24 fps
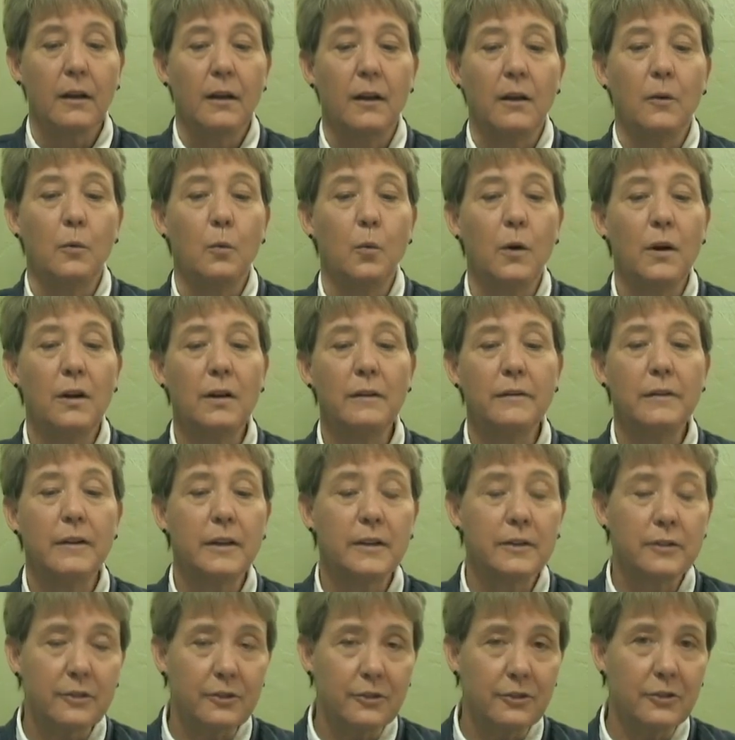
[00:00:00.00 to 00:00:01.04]
One of
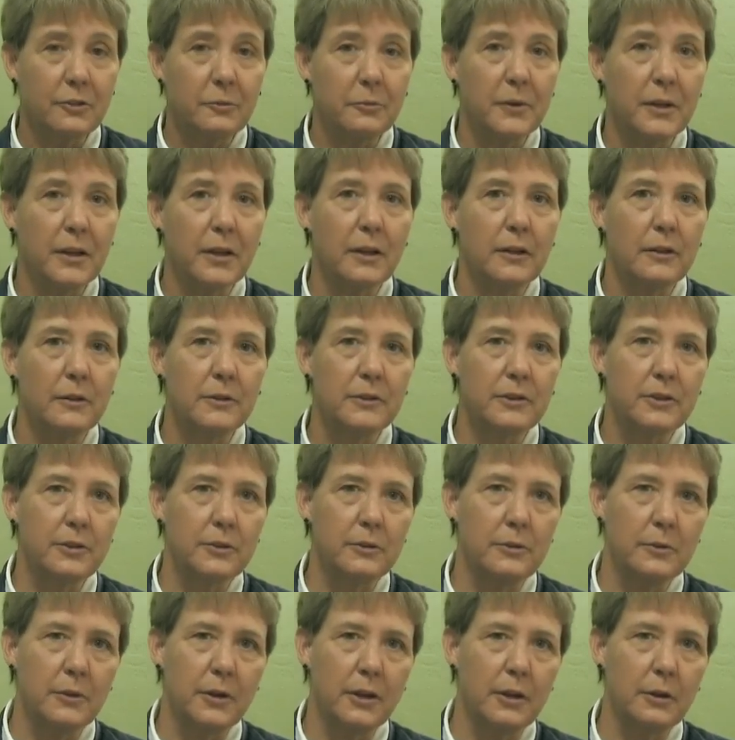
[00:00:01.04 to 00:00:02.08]
us should be able
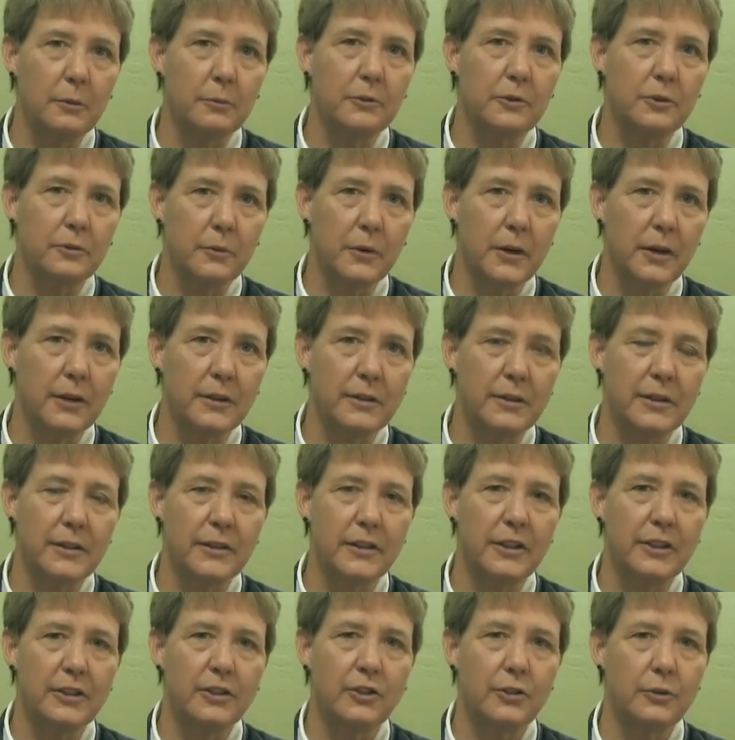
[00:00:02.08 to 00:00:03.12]
to help direct and
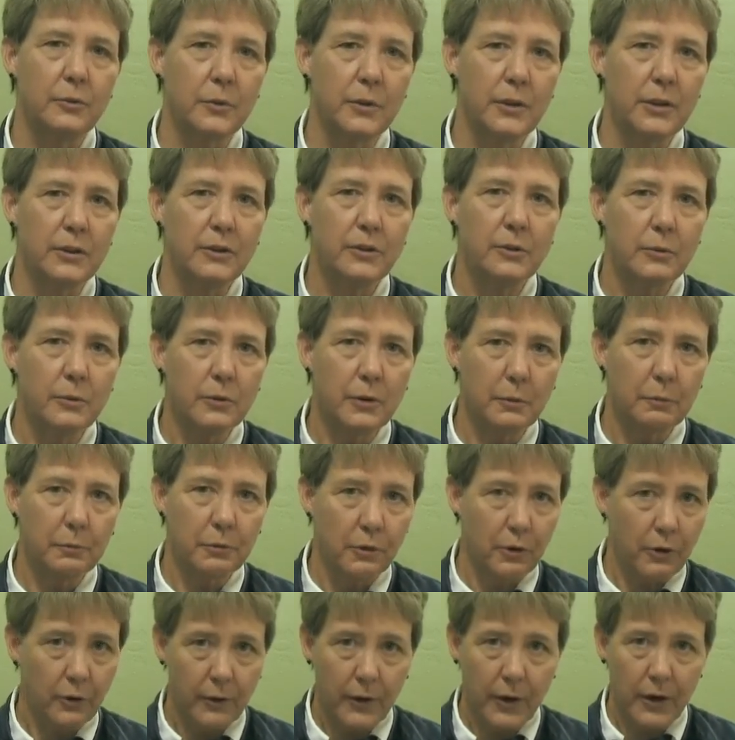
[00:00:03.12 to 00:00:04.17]
get you into a
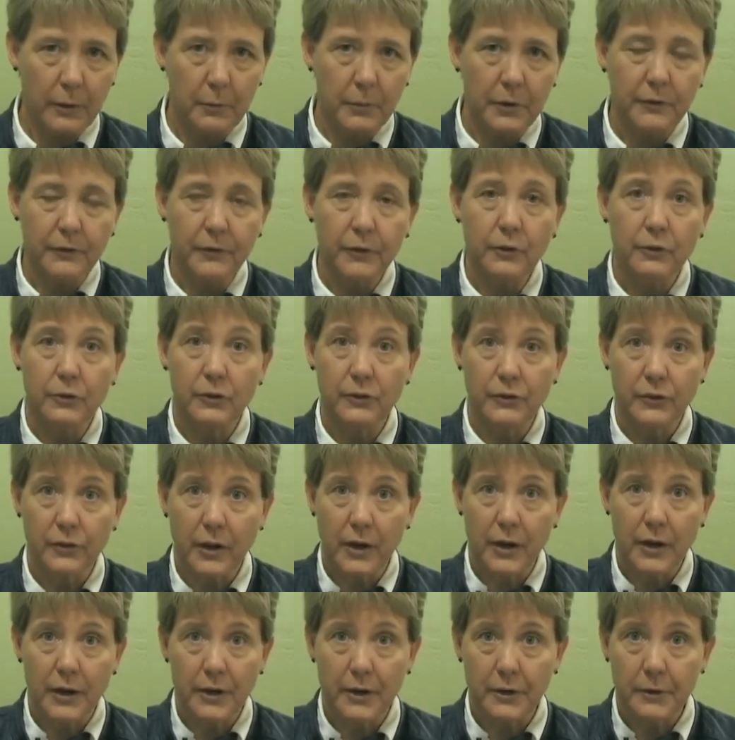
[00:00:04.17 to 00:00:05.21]
program if you
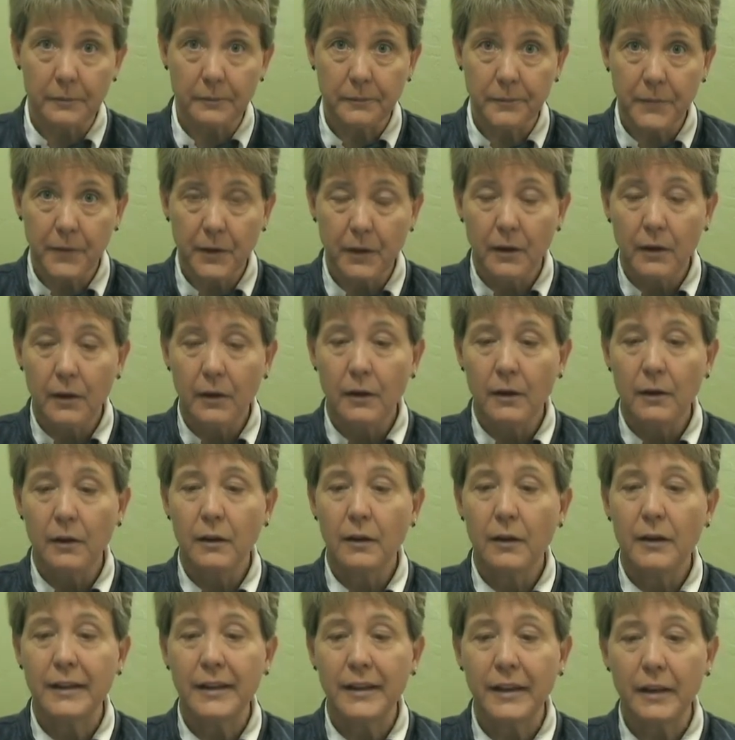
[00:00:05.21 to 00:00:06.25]
desire.
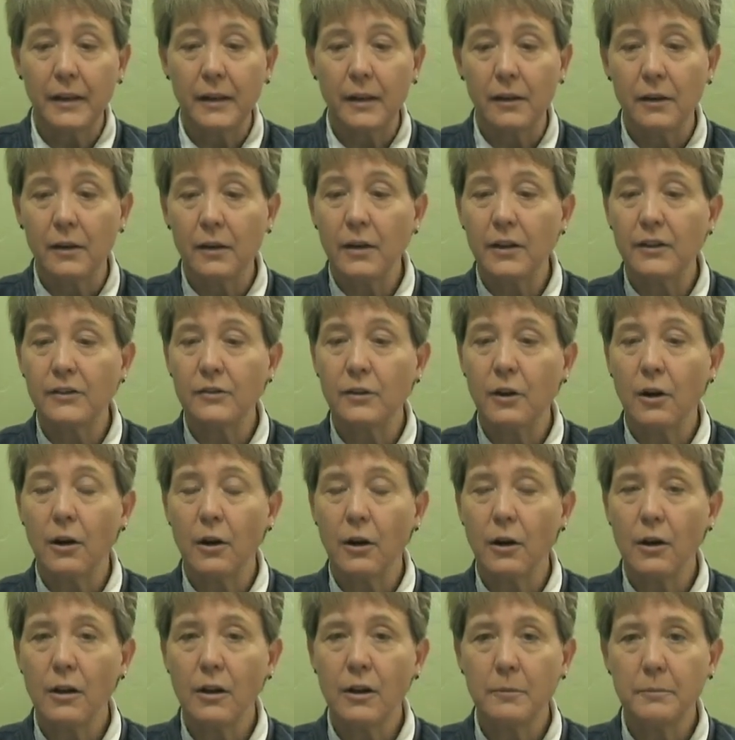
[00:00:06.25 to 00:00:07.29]
Again, it's
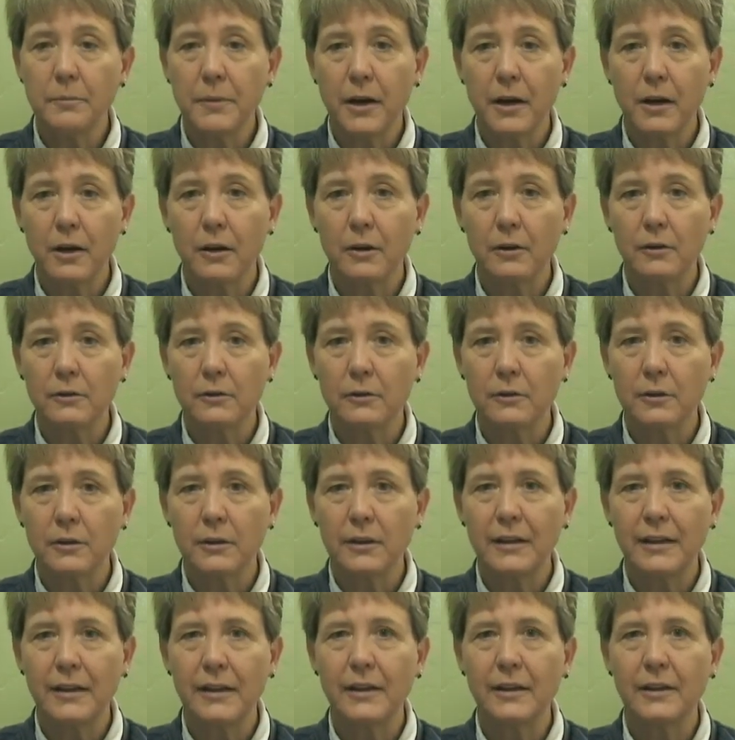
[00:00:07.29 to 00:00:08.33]
all
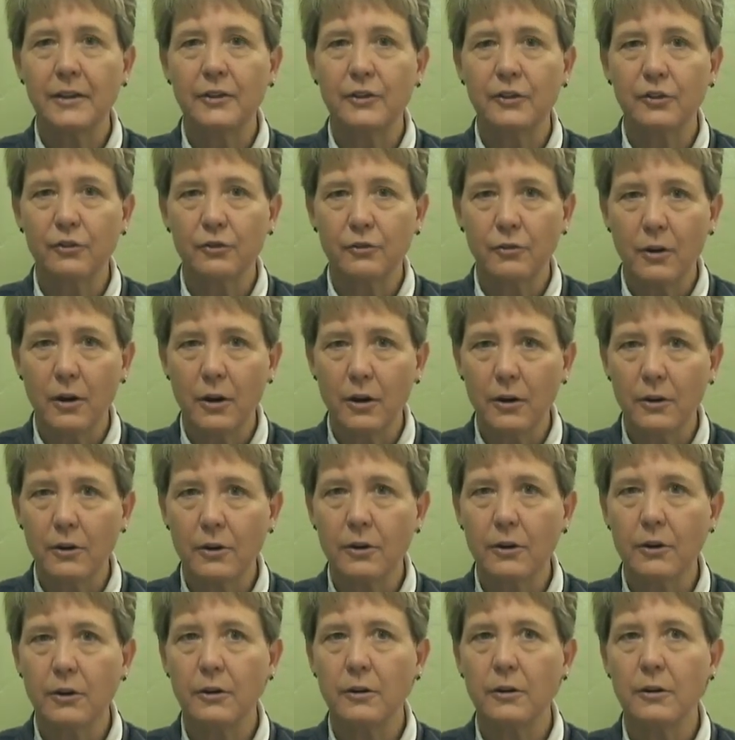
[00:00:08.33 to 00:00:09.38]
about getting
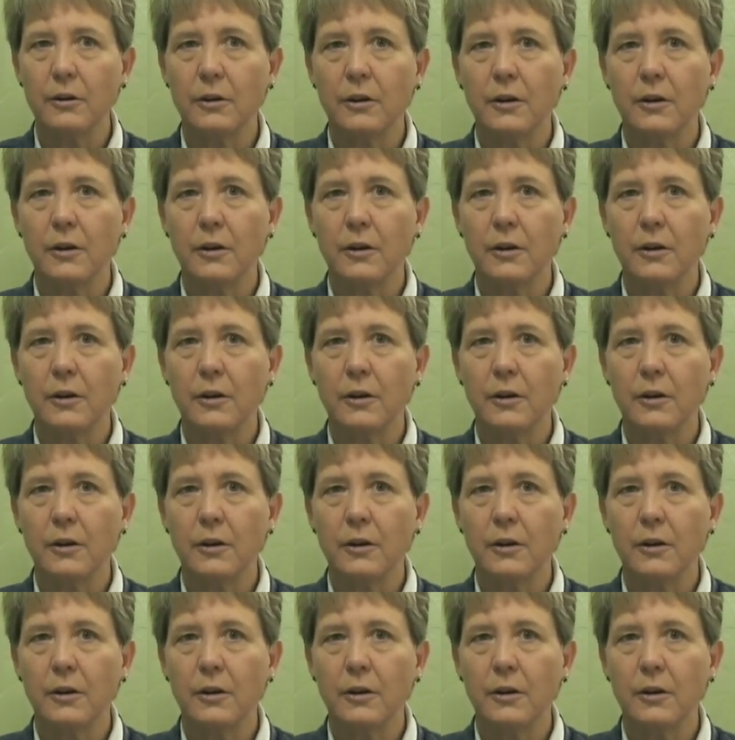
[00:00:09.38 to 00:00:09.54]
stronger